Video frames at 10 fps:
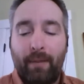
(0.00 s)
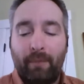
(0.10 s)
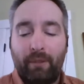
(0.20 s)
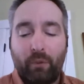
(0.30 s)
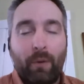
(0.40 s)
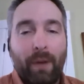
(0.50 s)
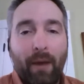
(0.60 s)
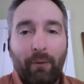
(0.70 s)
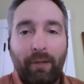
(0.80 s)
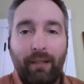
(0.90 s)
So what I
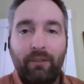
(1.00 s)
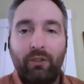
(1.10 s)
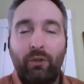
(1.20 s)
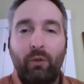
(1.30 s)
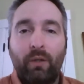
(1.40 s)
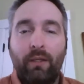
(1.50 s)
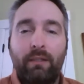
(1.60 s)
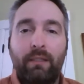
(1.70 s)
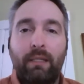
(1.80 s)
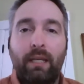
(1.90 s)
would like to do is